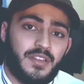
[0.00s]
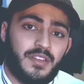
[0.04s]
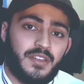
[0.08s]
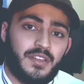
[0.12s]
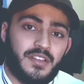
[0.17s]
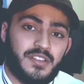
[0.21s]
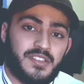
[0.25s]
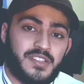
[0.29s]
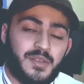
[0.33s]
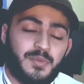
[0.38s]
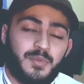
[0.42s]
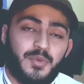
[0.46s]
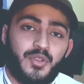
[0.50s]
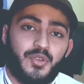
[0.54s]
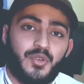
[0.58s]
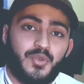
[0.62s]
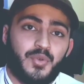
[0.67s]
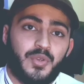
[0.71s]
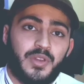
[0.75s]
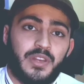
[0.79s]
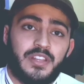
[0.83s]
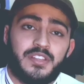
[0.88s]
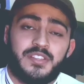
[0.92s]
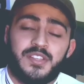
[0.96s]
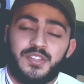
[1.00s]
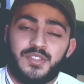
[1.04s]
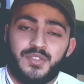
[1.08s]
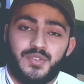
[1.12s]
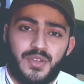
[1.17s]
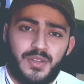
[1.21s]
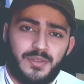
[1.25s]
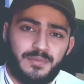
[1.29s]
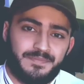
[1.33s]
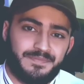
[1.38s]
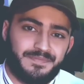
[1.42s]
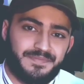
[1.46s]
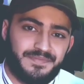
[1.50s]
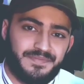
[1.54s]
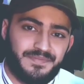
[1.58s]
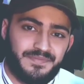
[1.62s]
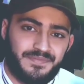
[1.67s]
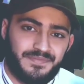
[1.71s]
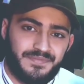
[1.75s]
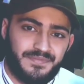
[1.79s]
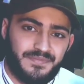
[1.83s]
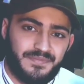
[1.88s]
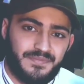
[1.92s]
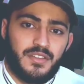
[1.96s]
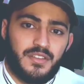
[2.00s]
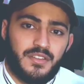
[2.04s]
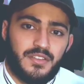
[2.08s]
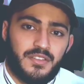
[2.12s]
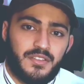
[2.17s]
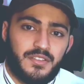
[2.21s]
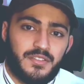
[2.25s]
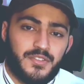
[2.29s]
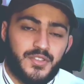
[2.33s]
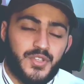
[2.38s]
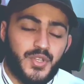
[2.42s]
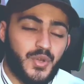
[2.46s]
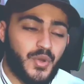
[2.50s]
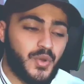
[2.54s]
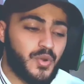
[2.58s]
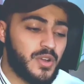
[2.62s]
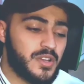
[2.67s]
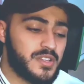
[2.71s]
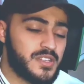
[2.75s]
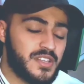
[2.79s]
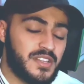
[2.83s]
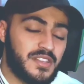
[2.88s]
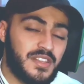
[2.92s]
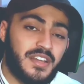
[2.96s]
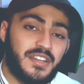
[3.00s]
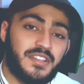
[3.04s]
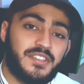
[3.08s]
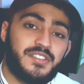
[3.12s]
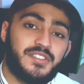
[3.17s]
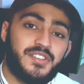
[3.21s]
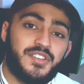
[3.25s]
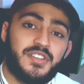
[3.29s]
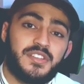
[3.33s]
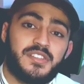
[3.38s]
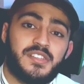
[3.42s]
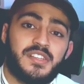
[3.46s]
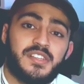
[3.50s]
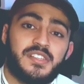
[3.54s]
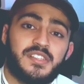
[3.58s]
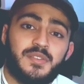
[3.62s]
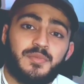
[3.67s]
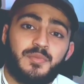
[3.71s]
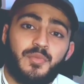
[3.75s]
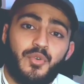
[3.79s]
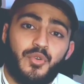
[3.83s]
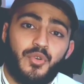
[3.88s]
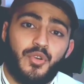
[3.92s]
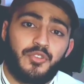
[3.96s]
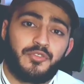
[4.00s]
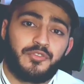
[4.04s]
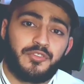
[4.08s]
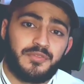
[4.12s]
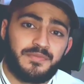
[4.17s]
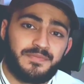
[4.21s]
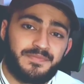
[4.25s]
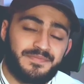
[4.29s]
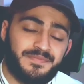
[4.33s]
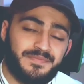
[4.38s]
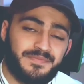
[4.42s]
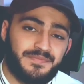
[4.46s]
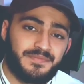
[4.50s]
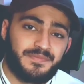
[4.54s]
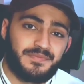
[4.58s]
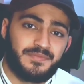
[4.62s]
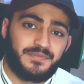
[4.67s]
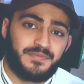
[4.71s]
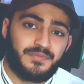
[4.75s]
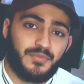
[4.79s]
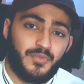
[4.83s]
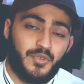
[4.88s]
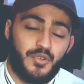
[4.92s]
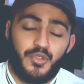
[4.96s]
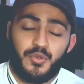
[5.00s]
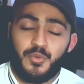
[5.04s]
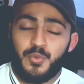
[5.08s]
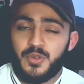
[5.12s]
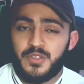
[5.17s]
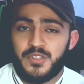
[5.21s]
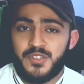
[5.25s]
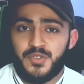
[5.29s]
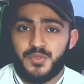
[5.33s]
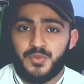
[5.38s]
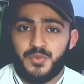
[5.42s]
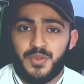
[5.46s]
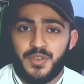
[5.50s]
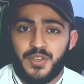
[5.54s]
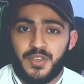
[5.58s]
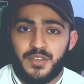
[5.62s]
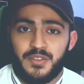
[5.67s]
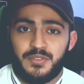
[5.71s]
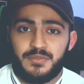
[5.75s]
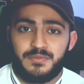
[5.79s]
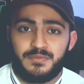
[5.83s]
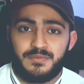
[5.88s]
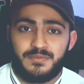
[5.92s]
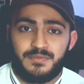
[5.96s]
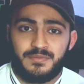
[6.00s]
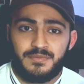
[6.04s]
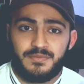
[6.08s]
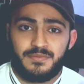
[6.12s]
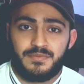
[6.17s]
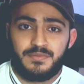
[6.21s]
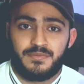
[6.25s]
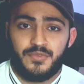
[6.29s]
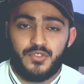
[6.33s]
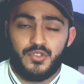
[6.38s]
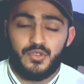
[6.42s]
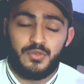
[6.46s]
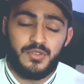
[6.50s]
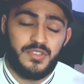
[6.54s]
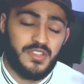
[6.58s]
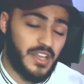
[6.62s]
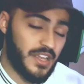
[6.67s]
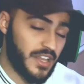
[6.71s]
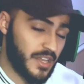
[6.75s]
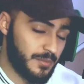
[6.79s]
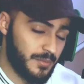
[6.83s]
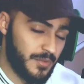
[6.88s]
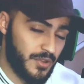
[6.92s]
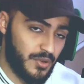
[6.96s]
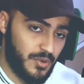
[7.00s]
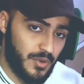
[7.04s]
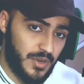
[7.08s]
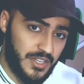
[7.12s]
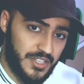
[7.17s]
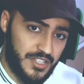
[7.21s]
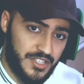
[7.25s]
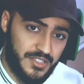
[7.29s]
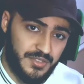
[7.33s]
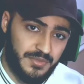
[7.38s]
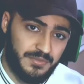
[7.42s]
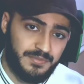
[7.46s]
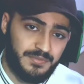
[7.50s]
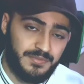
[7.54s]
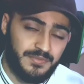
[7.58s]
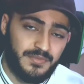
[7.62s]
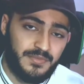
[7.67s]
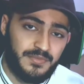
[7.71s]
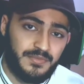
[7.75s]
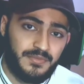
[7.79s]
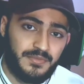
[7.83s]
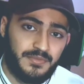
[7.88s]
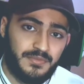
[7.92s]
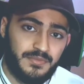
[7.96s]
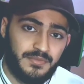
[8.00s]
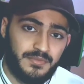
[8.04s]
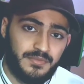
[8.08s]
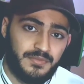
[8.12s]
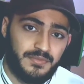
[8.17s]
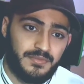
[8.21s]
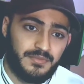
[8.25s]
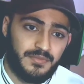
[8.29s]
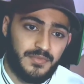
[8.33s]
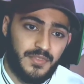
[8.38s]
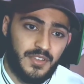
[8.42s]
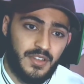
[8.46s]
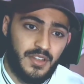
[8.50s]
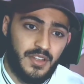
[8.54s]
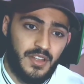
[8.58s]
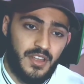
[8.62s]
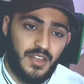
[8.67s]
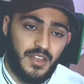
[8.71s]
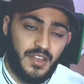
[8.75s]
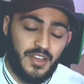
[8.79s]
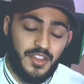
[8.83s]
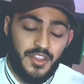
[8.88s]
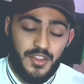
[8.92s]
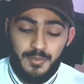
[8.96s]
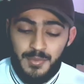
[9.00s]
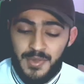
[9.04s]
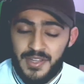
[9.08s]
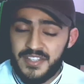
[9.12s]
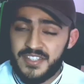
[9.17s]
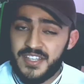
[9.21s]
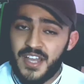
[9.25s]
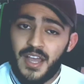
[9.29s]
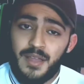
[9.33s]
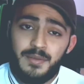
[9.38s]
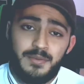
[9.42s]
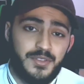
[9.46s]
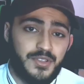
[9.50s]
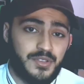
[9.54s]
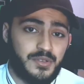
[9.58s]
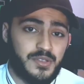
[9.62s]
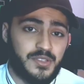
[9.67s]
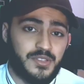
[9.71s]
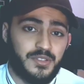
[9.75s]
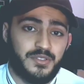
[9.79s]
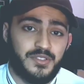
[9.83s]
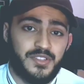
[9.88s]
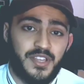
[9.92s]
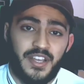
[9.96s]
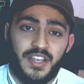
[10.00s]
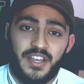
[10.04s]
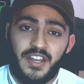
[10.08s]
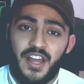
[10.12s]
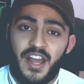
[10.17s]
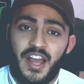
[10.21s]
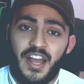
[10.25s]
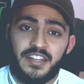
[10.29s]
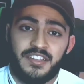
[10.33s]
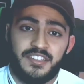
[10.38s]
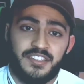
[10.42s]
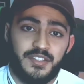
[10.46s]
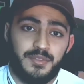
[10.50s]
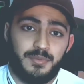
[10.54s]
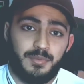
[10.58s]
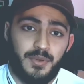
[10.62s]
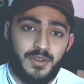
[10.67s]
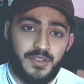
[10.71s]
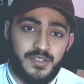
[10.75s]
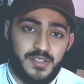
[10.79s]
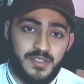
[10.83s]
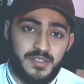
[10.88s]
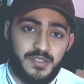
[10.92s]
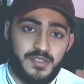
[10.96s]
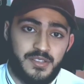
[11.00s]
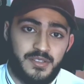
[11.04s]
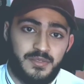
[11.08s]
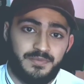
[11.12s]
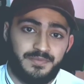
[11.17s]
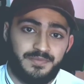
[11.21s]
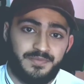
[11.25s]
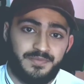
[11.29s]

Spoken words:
and someone who would listen to her. She requested that she sees them more often, more than once a week, to which that can be arranged. In the meantime, she was still taking her antidepressants,